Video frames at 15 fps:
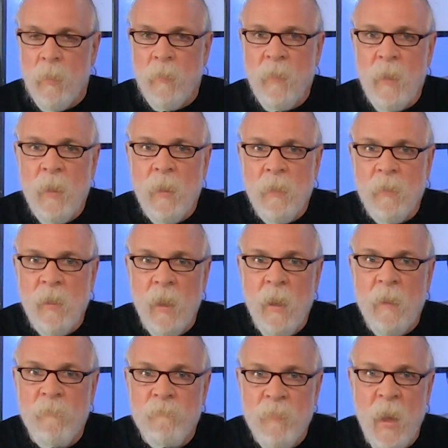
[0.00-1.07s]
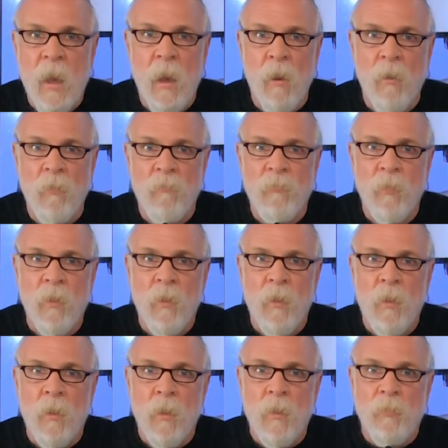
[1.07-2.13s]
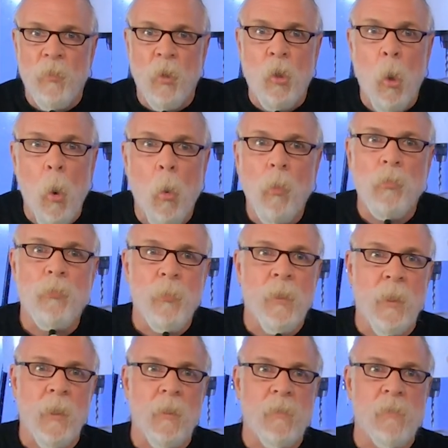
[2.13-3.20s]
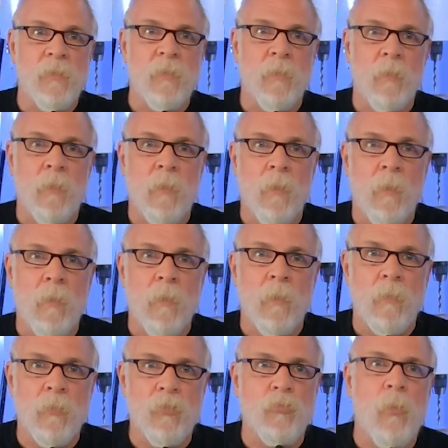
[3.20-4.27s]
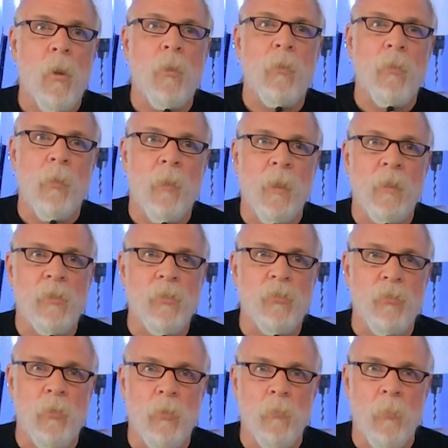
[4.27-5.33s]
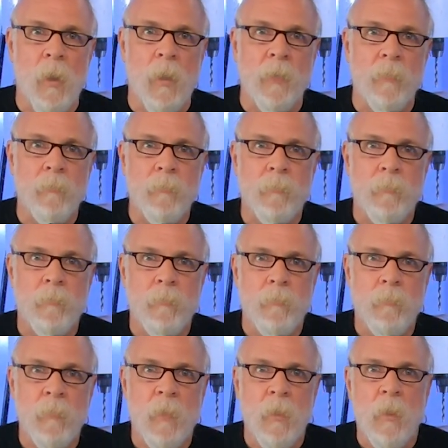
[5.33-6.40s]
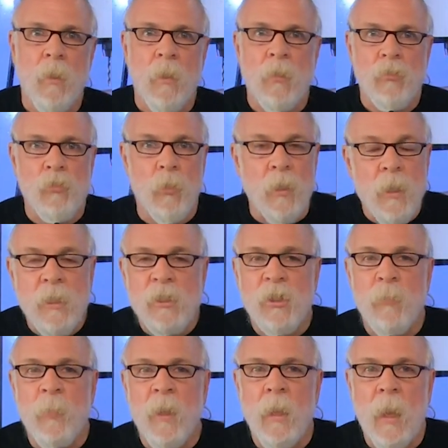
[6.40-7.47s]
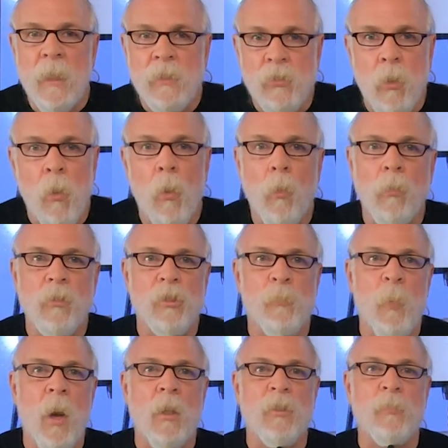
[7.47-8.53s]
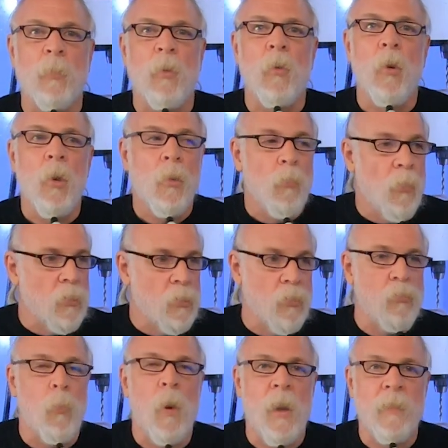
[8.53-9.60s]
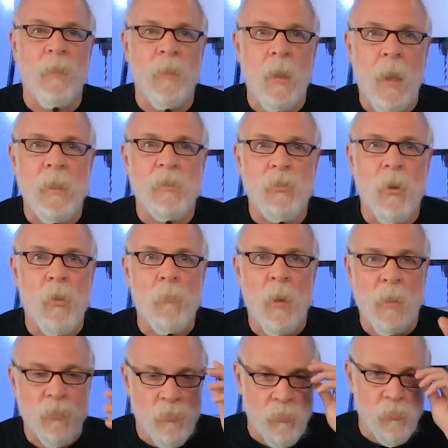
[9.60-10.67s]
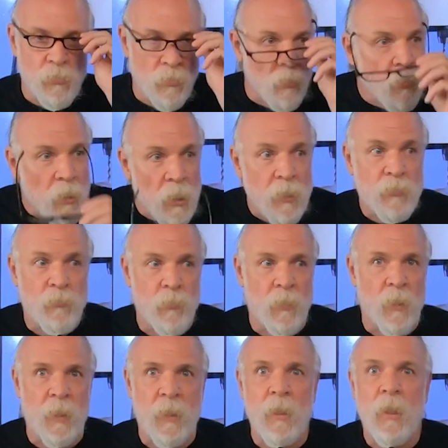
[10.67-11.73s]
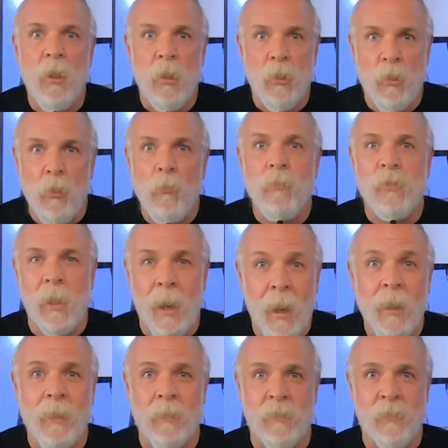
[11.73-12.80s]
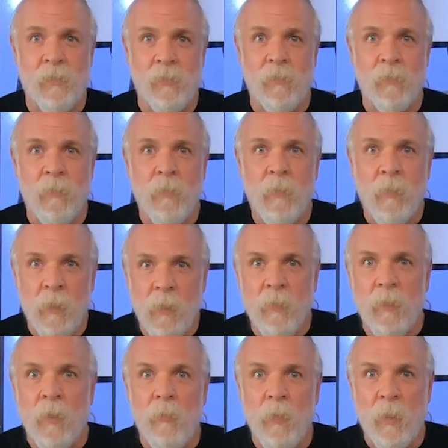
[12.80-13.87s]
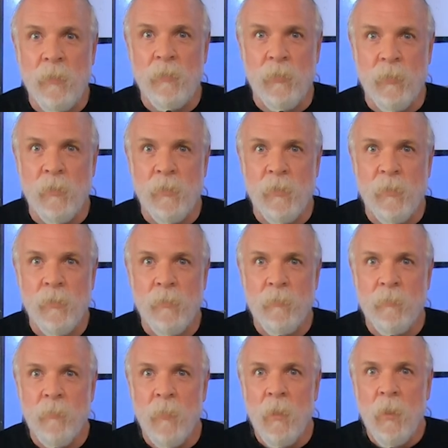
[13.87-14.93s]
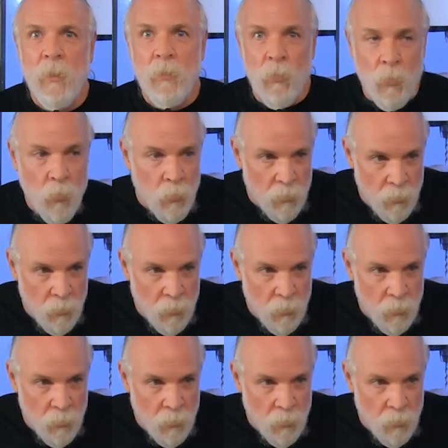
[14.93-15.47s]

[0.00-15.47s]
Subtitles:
the intake valve, the colder it is, the stronger your engine is going to run. So it needs to be as cold as possible, which is why the NASCAR racers literally use ice in their engines to